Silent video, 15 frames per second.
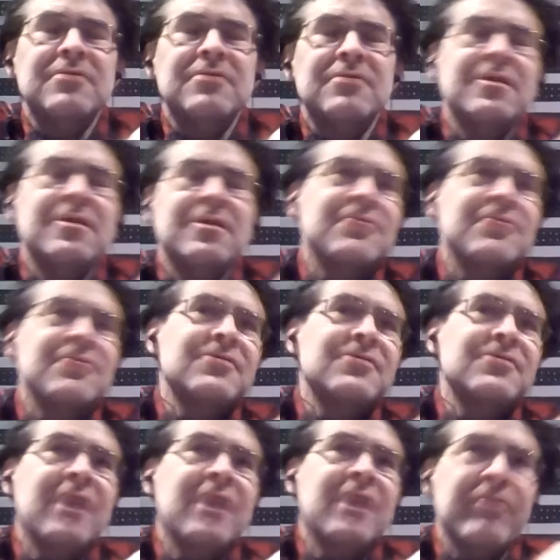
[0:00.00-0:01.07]
in Huxley's
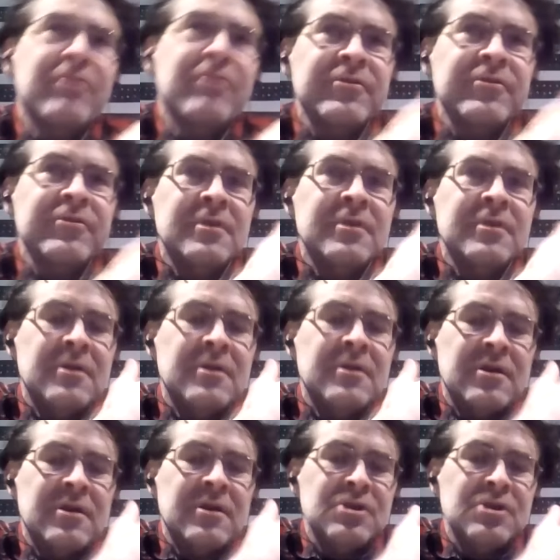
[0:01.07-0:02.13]
novels
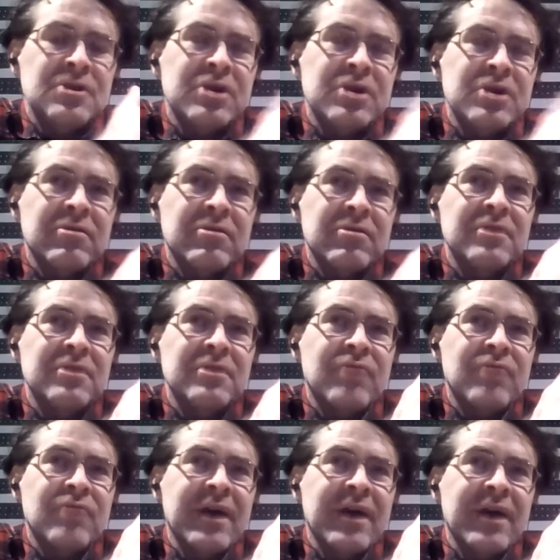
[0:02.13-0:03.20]
generally
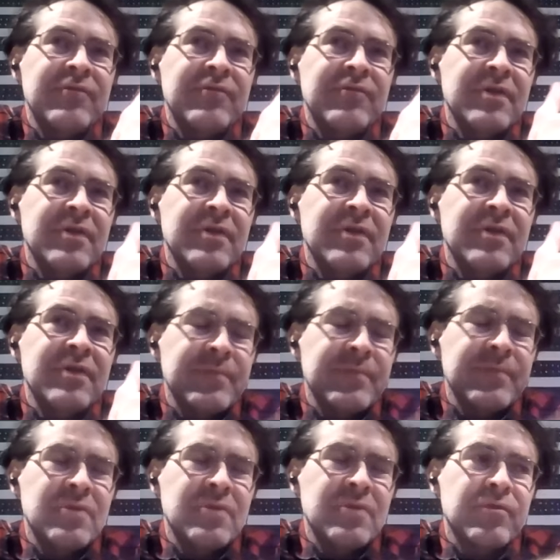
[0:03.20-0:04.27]
derive
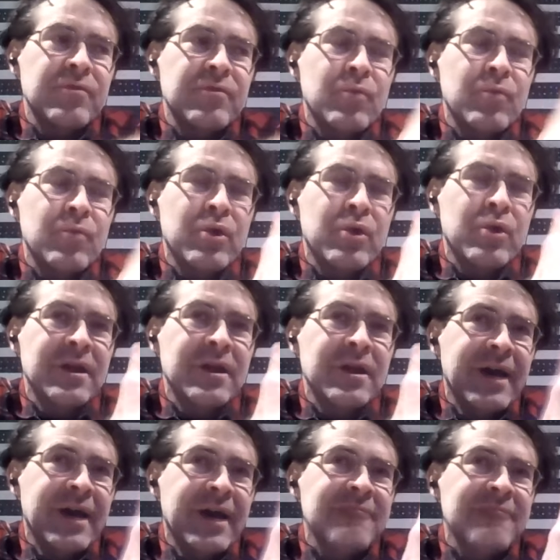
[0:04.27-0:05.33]
either from the working
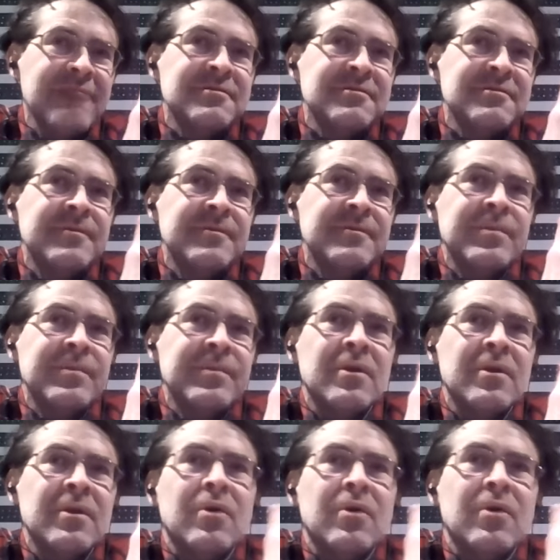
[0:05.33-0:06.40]
class
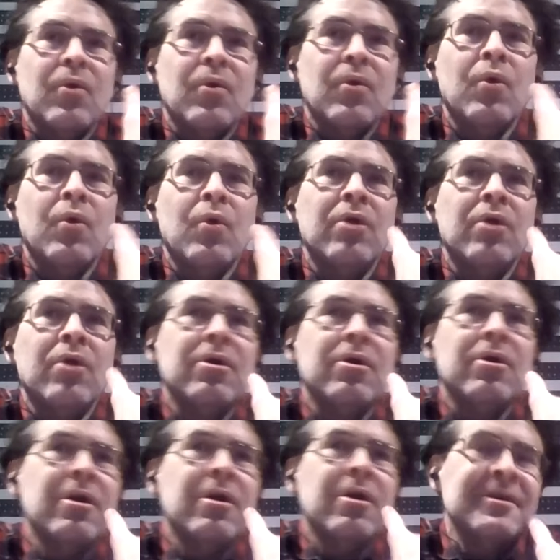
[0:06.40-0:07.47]
or
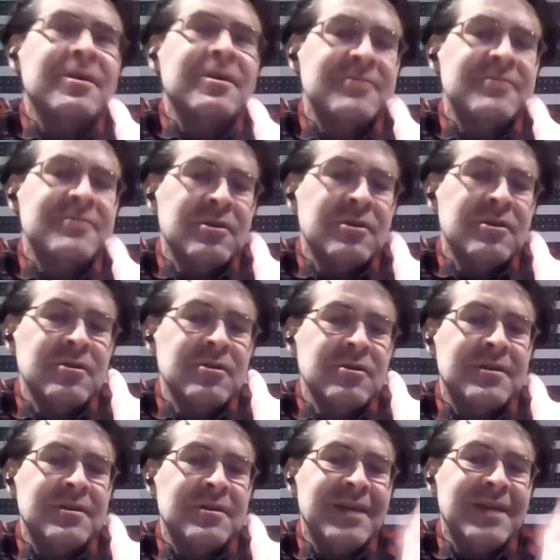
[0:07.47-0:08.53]
are considered
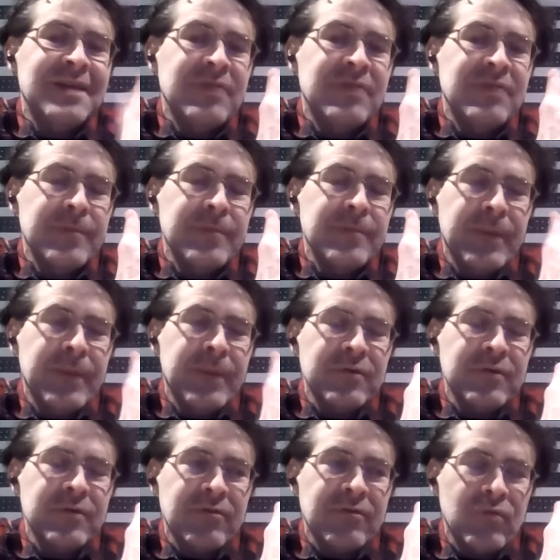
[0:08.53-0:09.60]
deviant members of
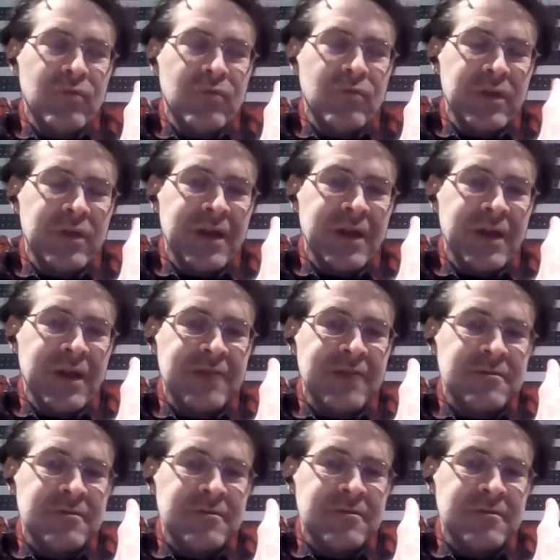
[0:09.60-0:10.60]
the ruling class.